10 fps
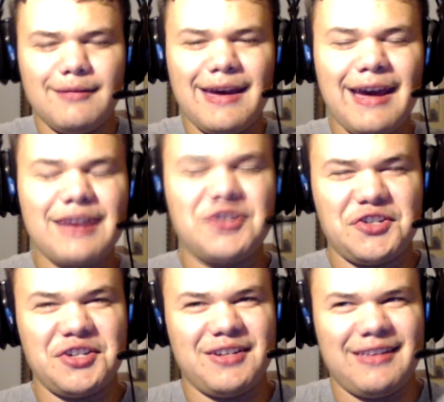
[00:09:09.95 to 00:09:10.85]
I
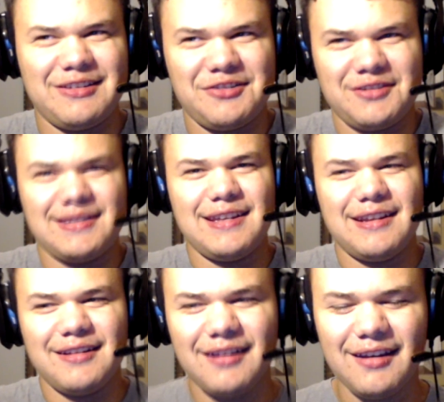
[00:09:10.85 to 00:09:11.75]
just did
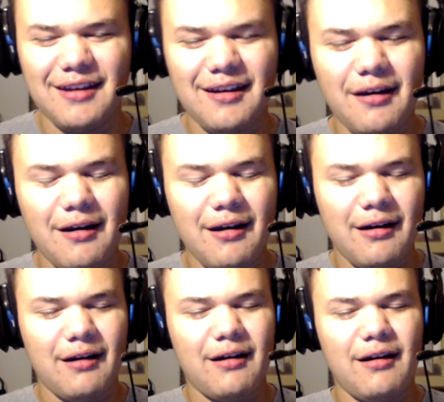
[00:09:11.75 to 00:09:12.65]
it.
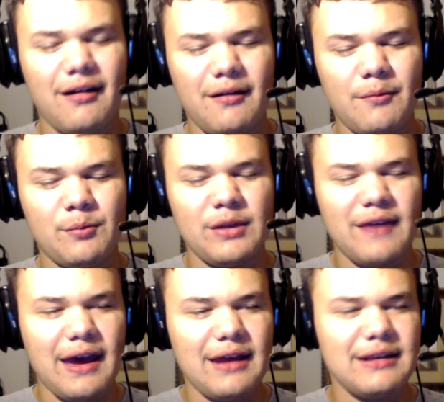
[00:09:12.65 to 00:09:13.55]
But
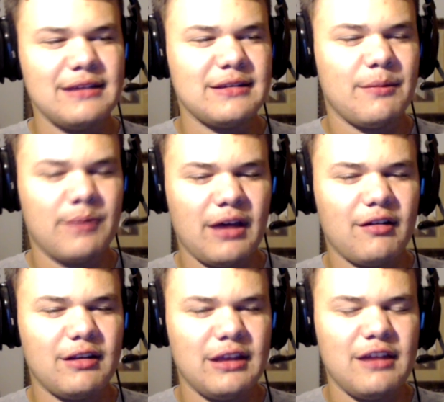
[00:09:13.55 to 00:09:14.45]
that is
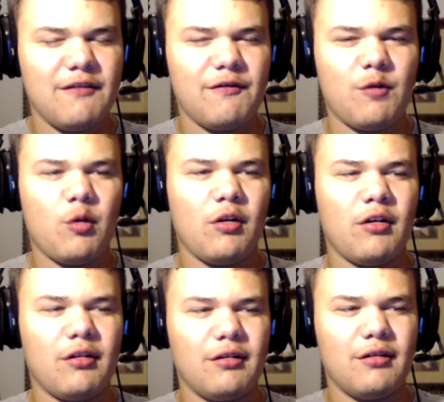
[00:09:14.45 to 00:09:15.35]
about it
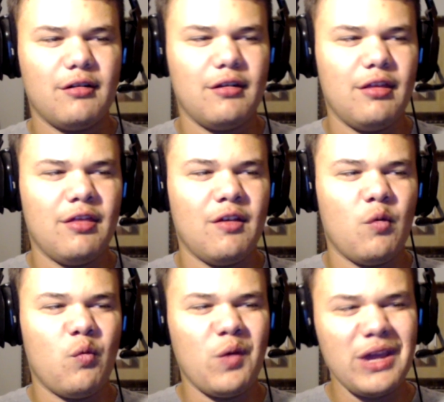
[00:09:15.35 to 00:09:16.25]
for the
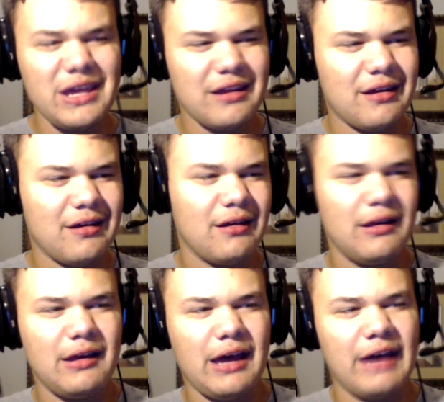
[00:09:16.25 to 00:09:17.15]
week
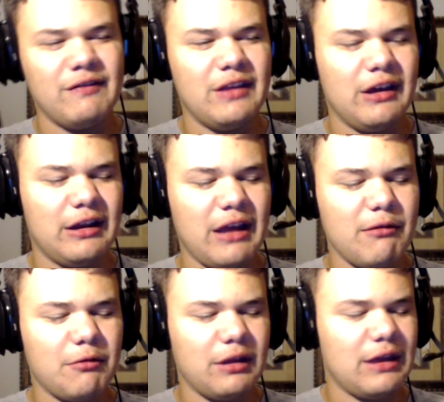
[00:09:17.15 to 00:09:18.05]
I've done. I
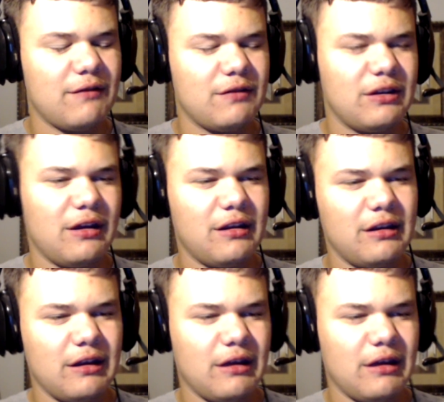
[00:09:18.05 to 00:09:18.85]
really haven't done,